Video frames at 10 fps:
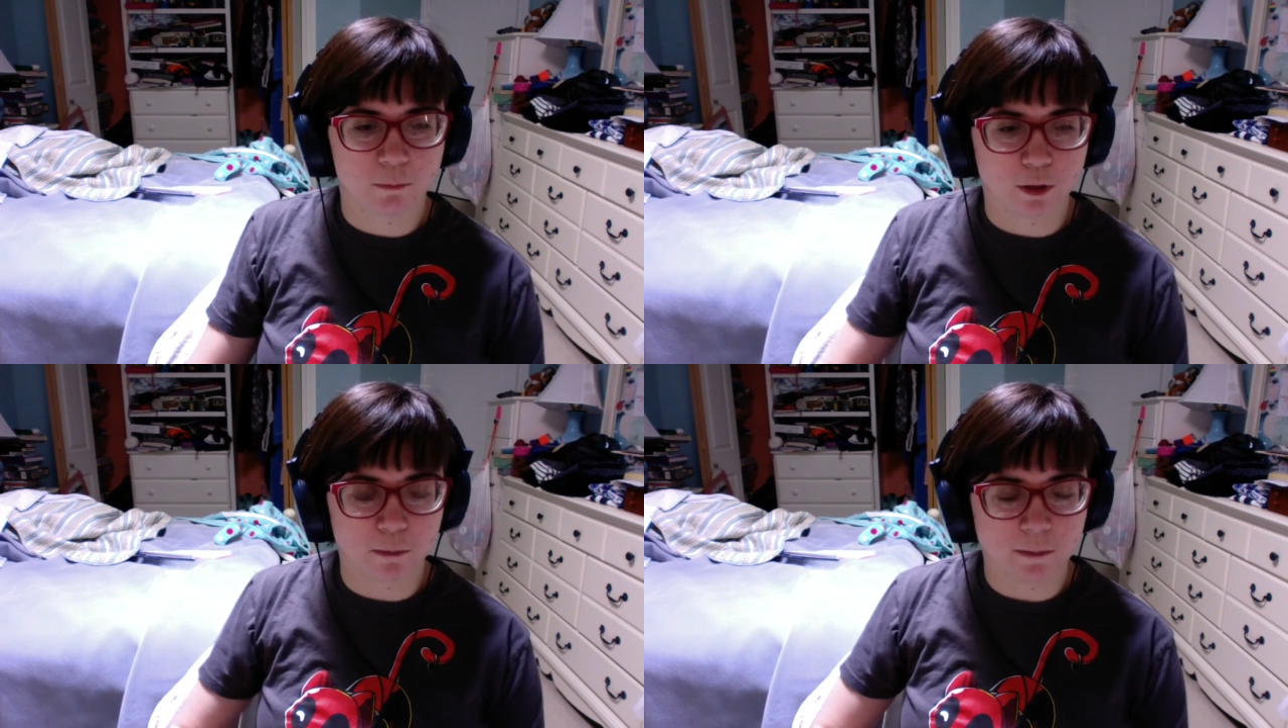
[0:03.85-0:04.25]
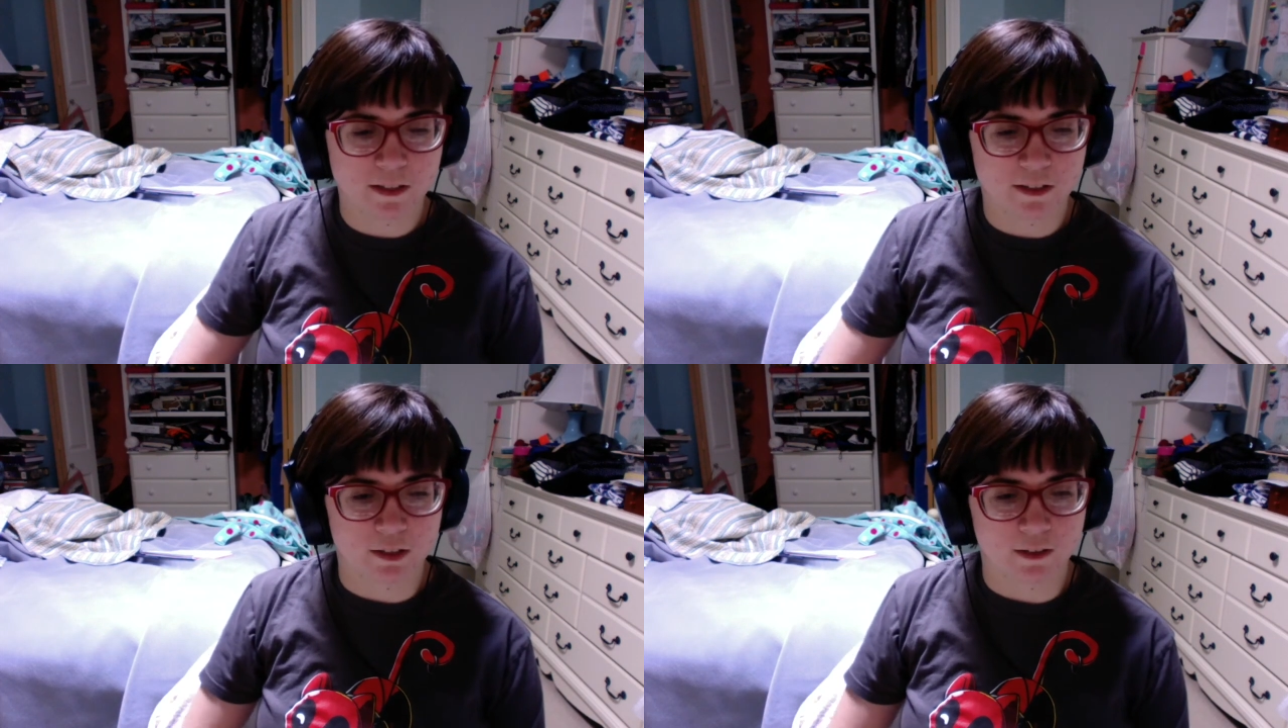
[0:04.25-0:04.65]
Blue
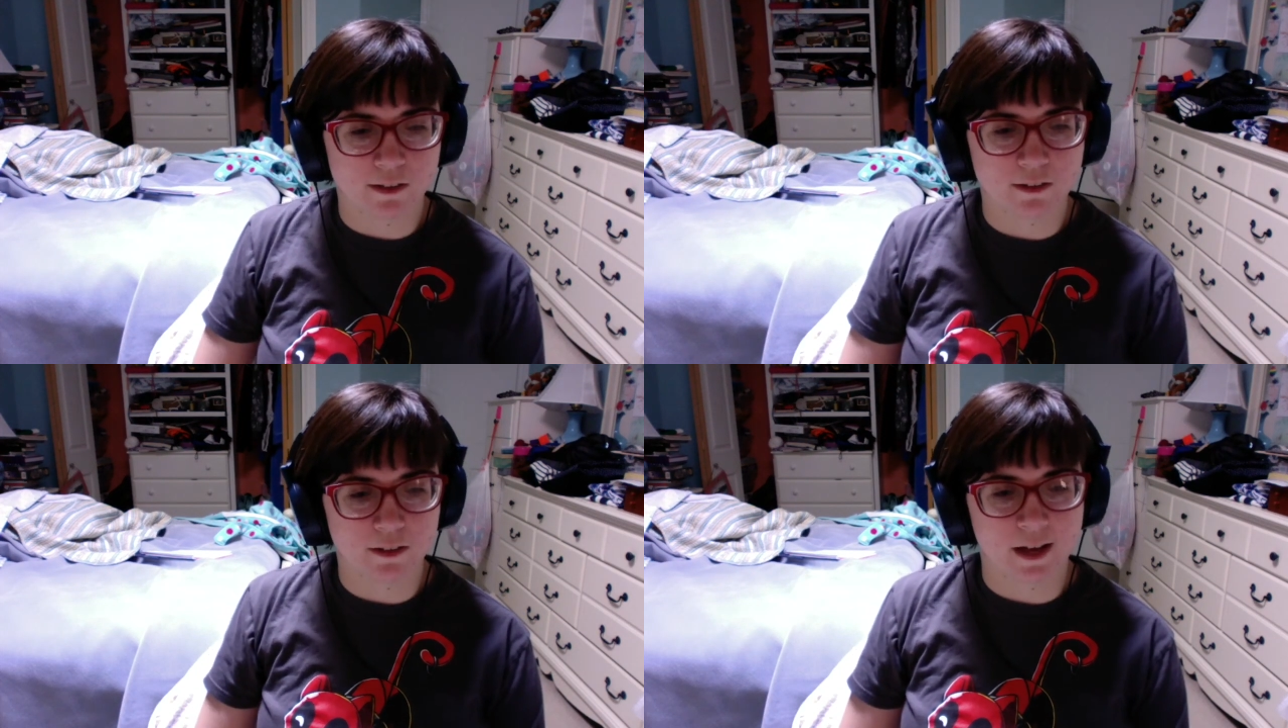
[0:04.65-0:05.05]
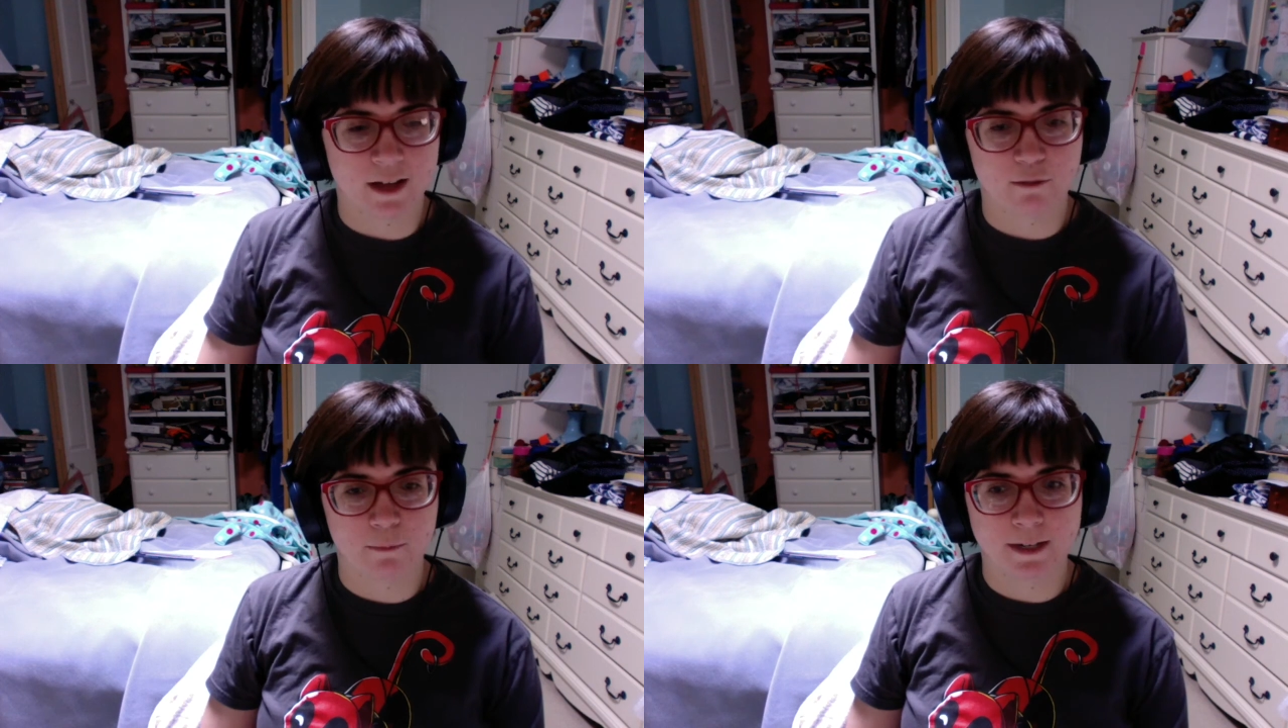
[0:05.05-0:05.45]
miniseries,
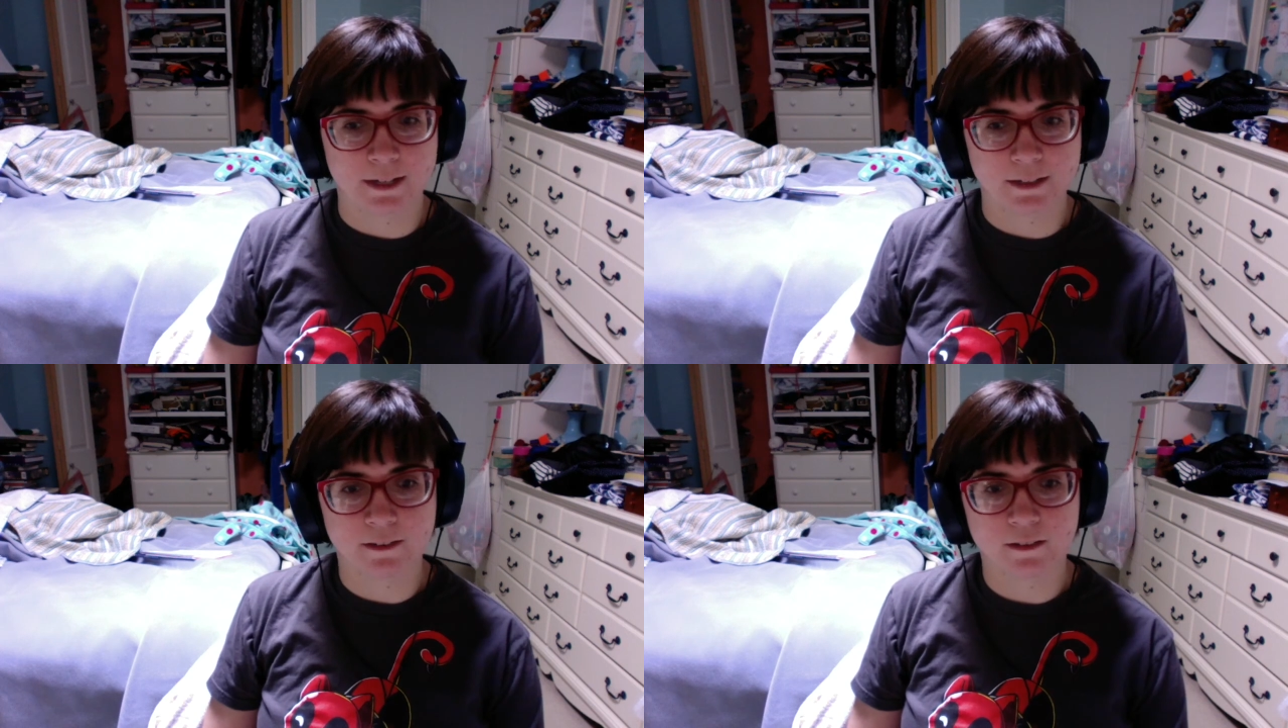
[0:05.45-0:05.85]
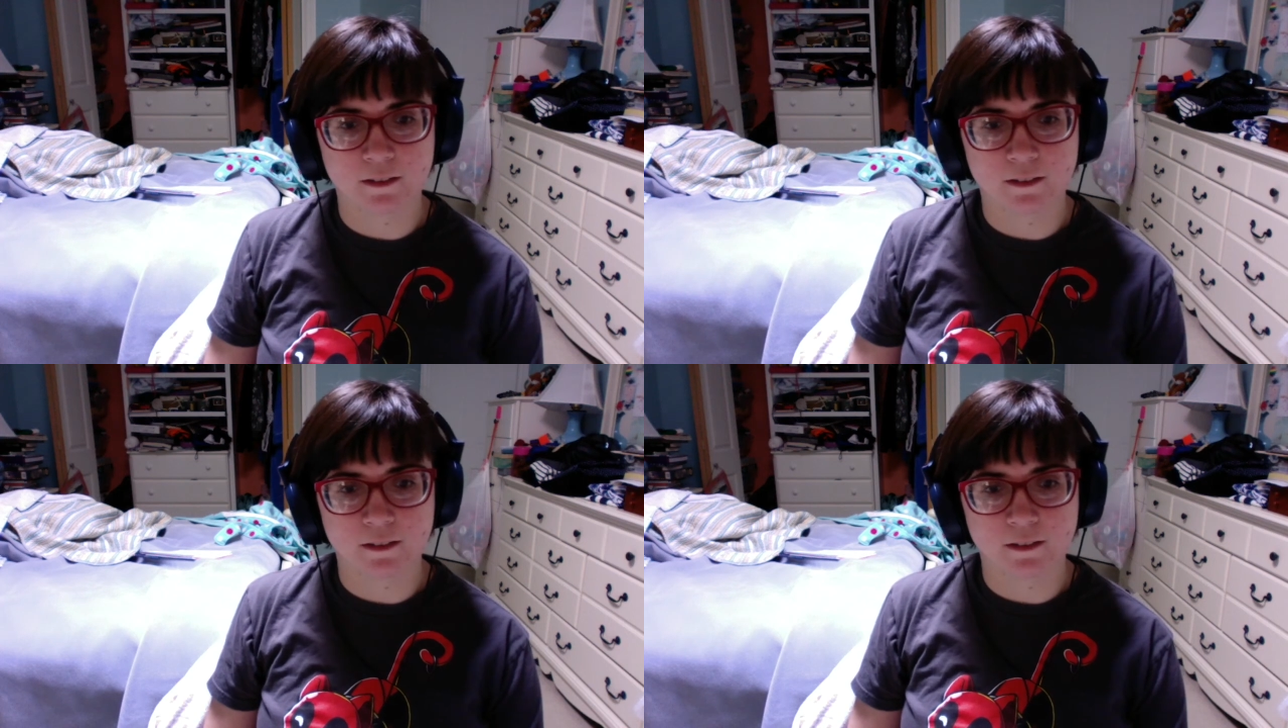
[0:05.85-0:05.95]
Out of Mind,